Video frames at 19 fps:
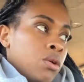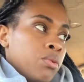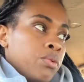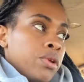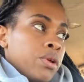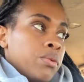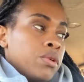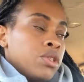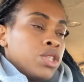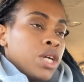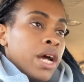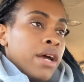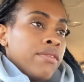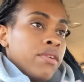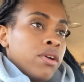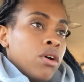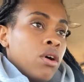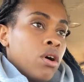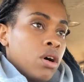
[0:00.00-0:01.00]
We were
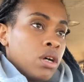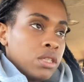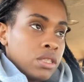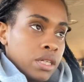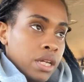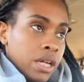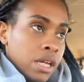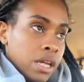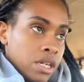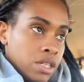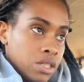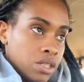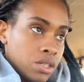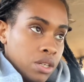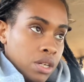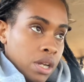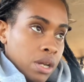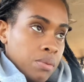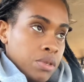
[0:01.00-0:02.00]
driving all day yesterday.